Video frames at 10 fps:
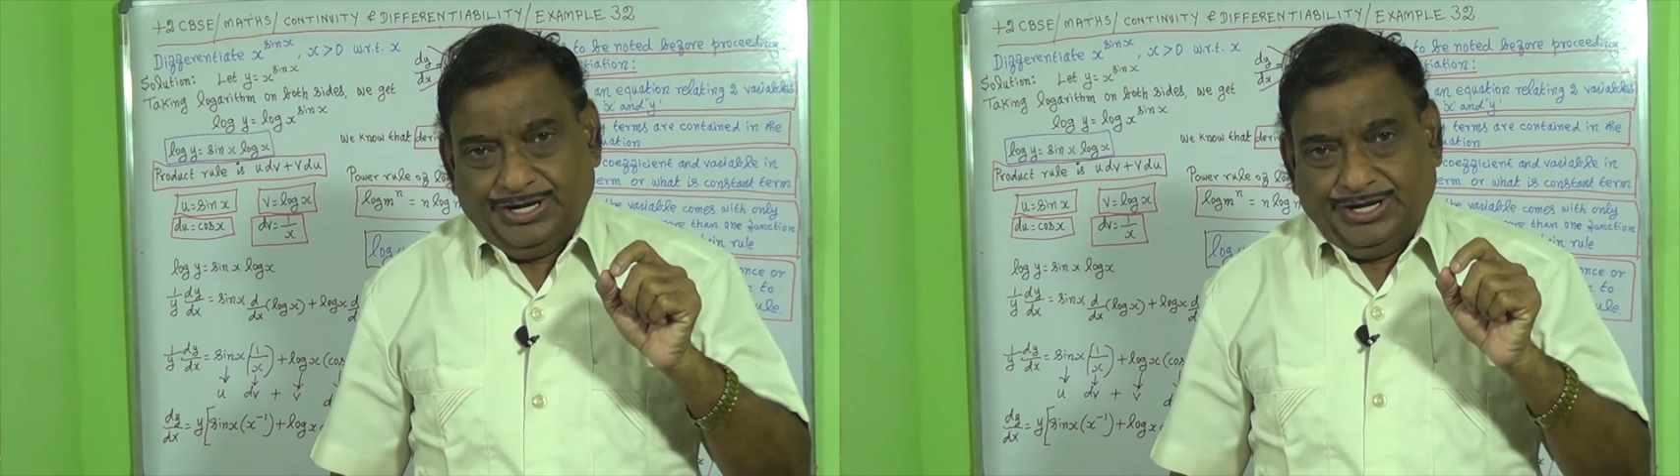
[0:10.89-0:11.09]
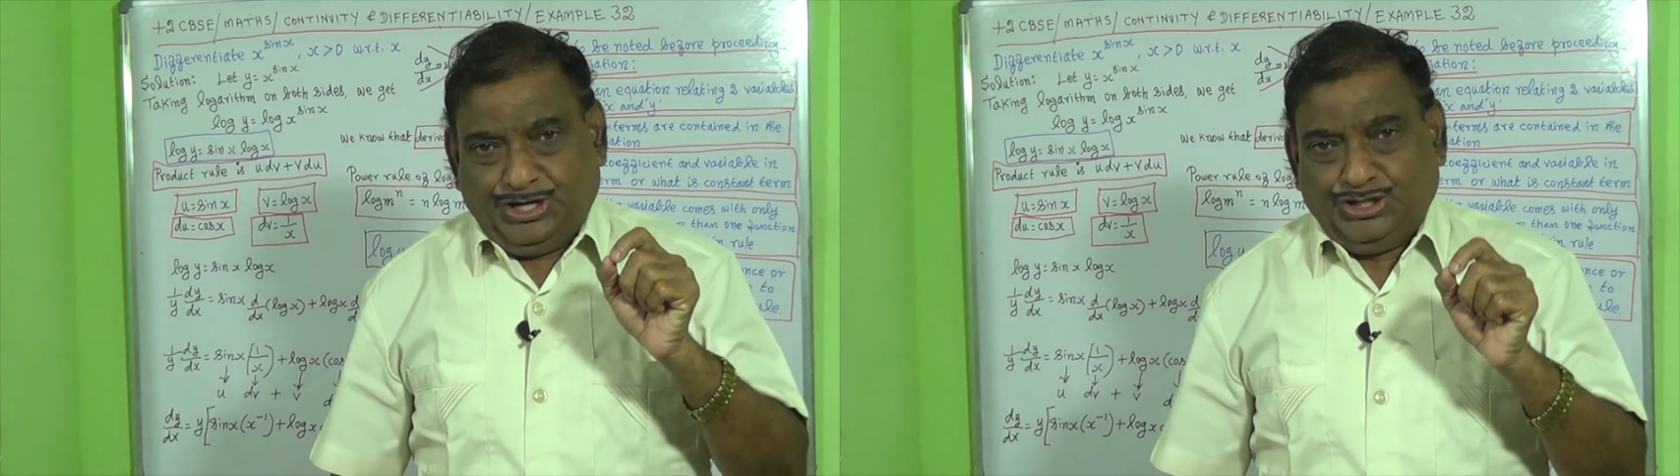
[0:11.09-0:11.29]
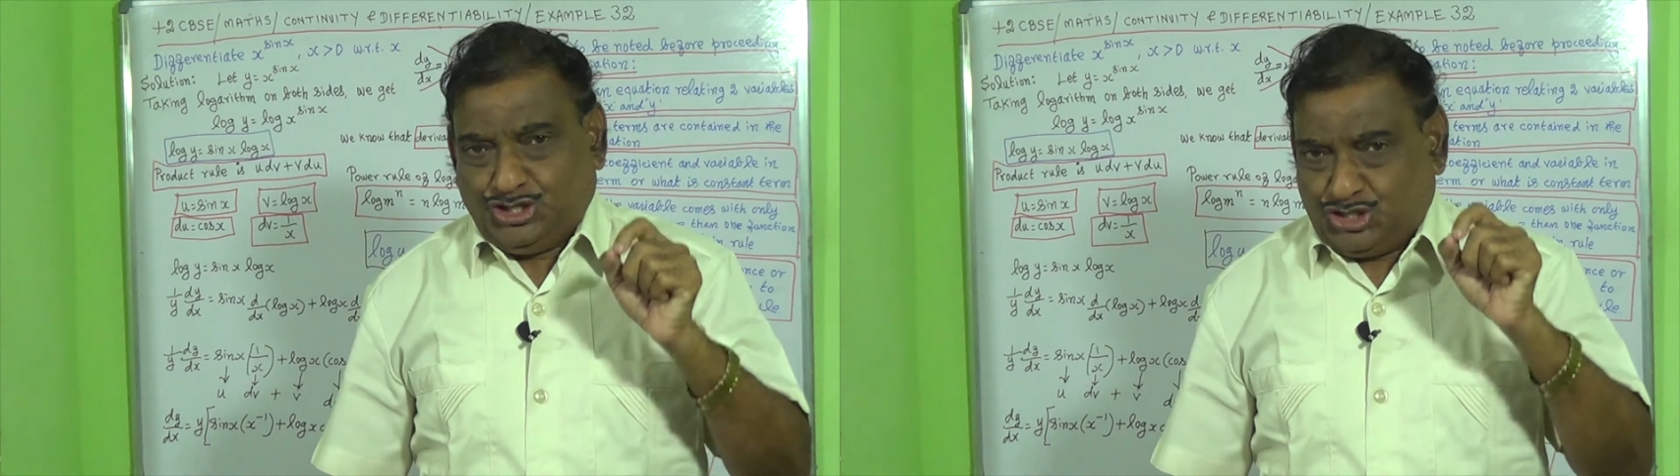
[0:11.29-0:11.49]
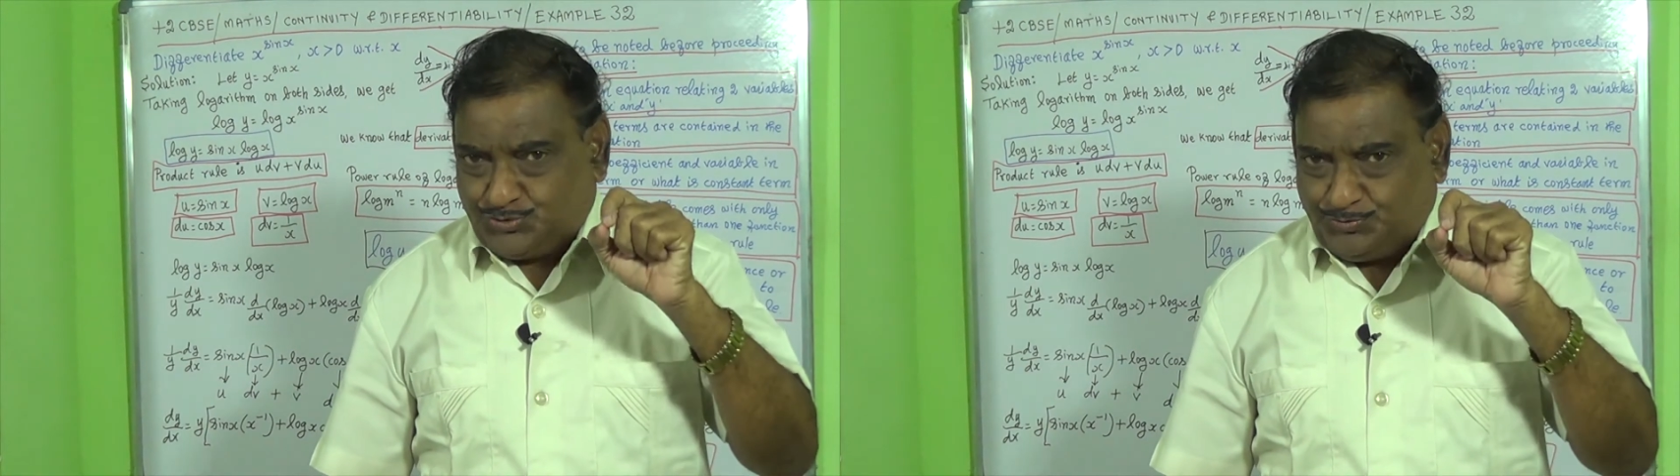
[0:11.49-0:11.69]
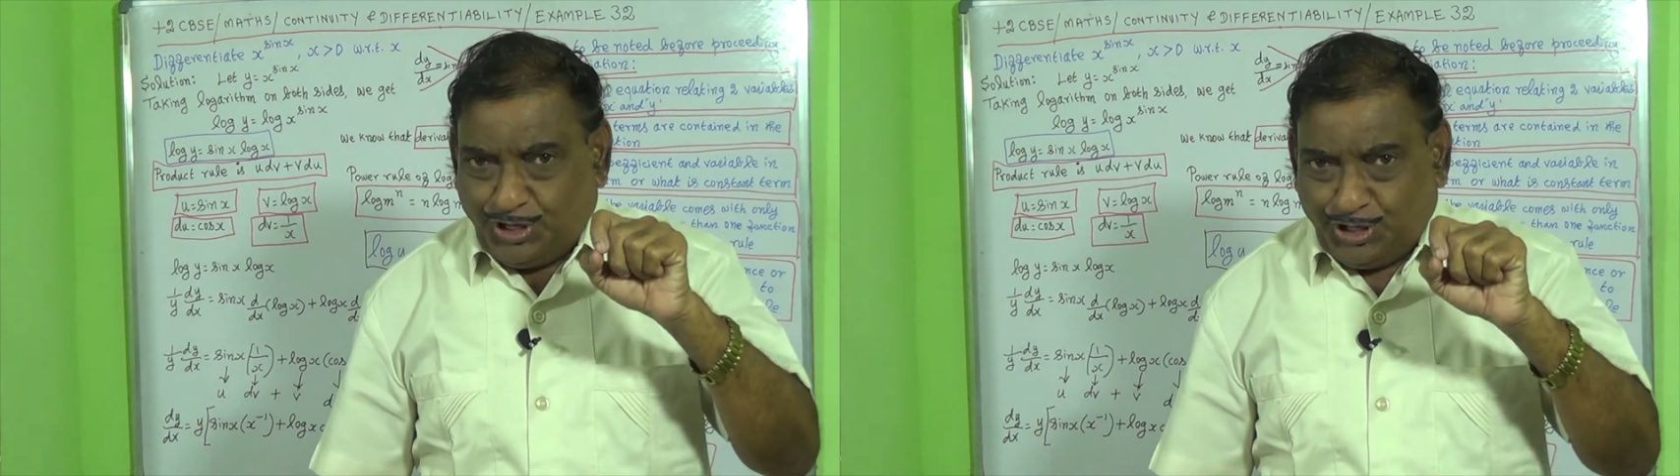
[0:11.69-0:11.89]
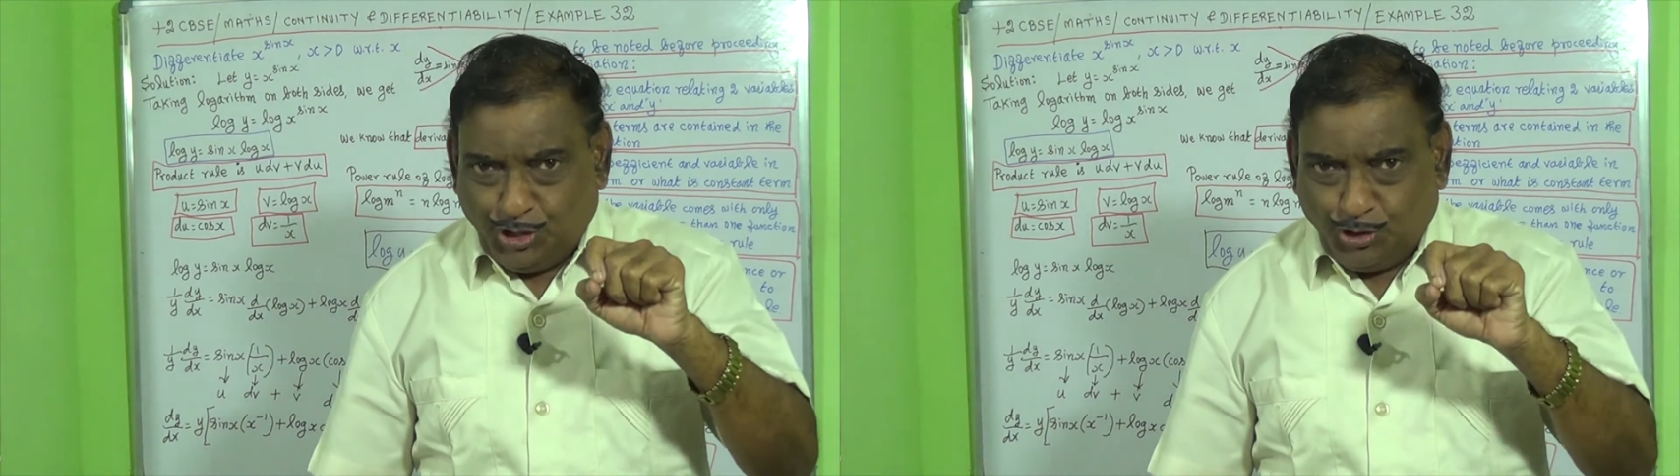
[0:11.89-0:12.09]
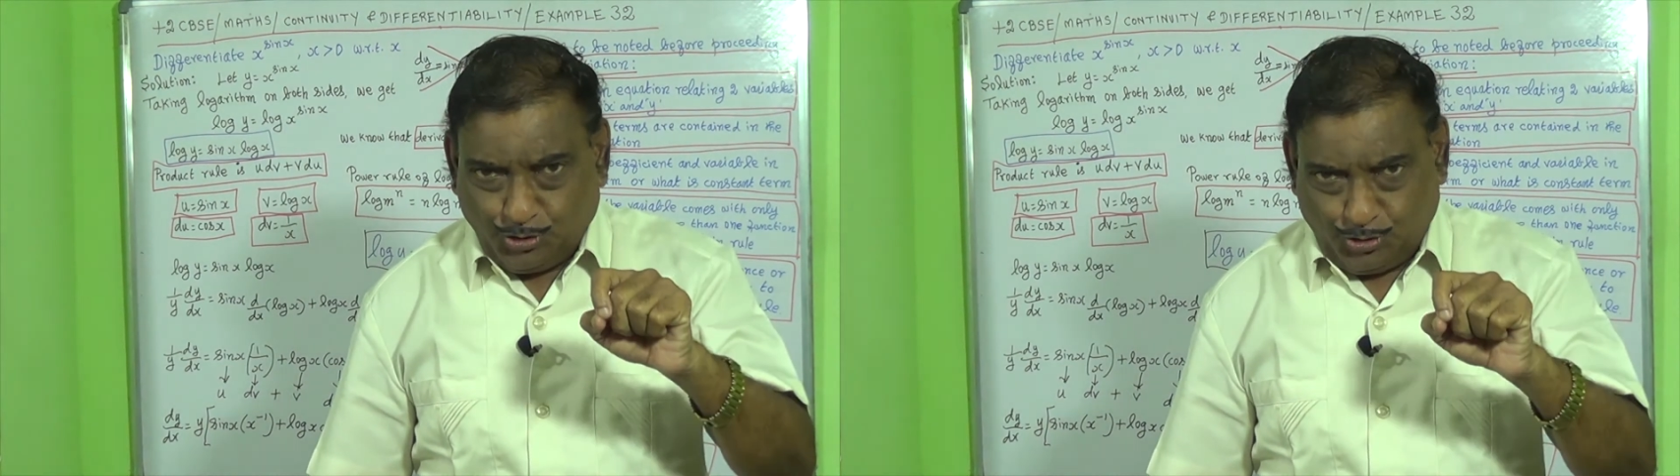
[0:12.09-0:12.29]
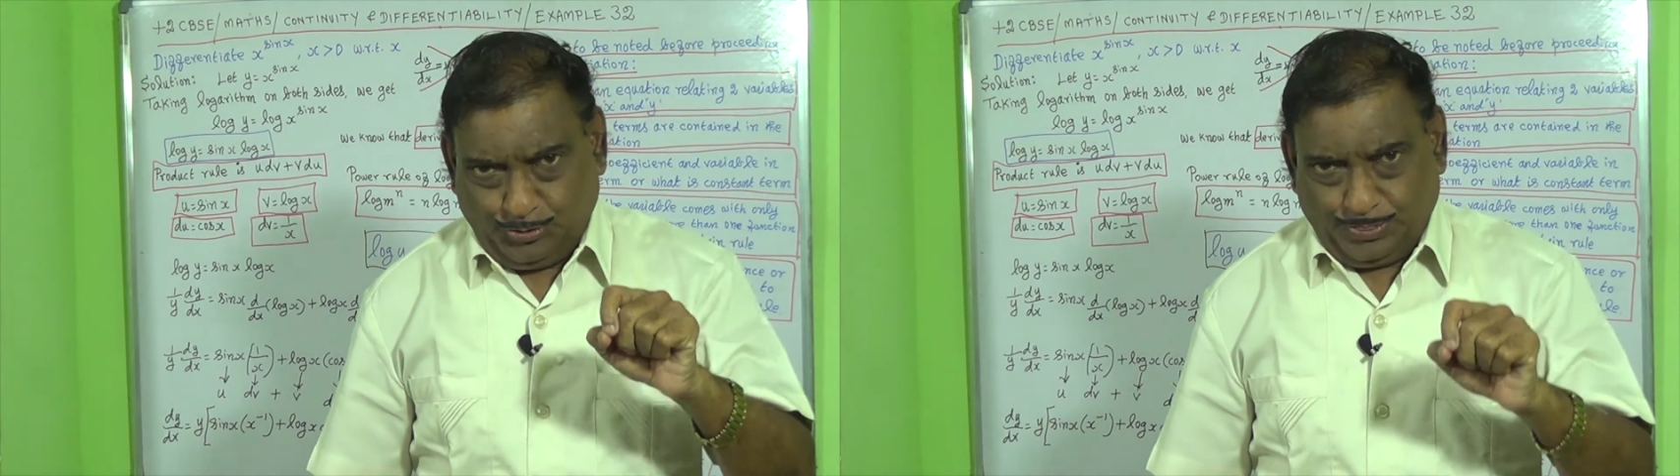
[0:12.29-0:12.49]
in this
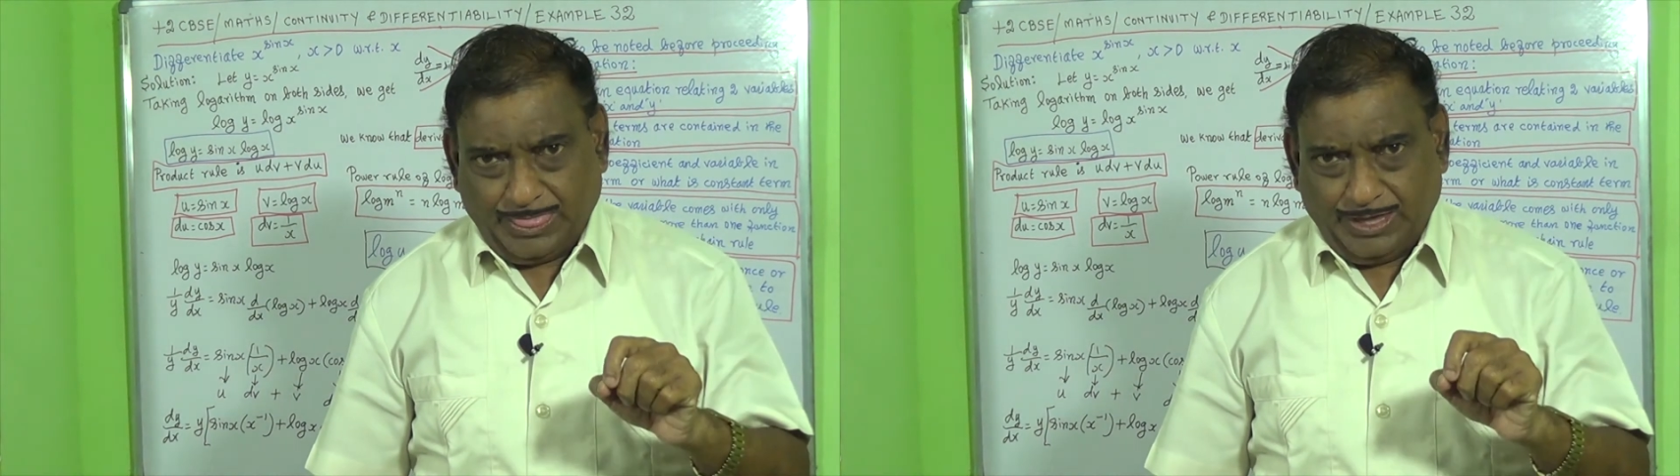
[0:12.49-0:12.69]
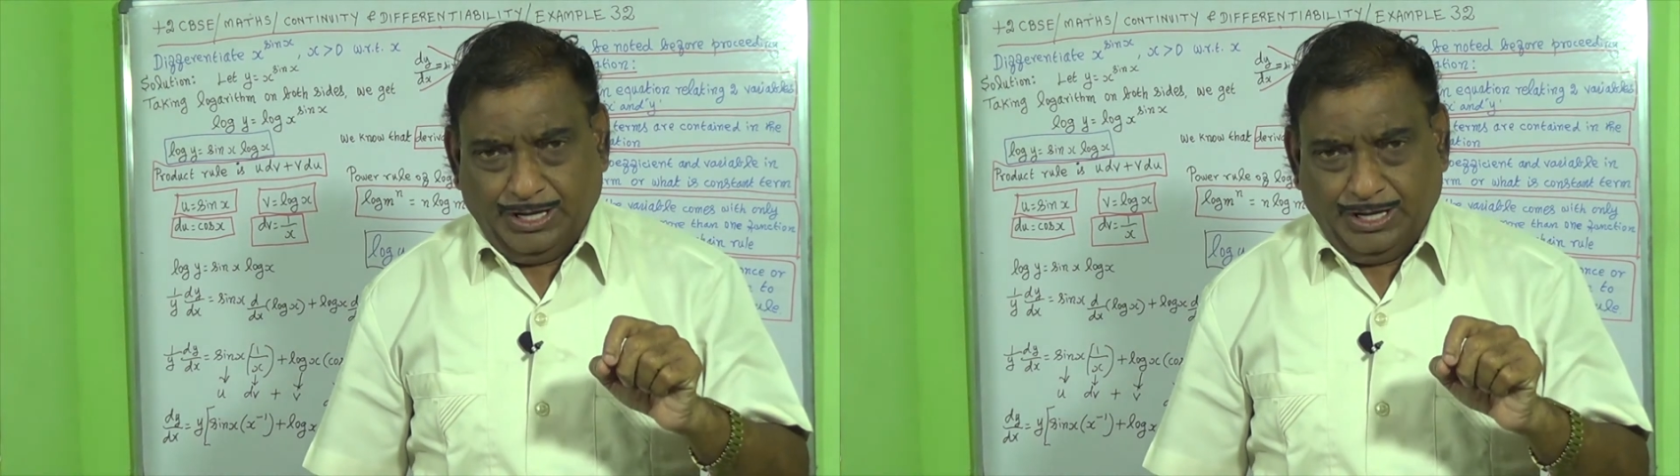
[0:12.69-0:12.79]
video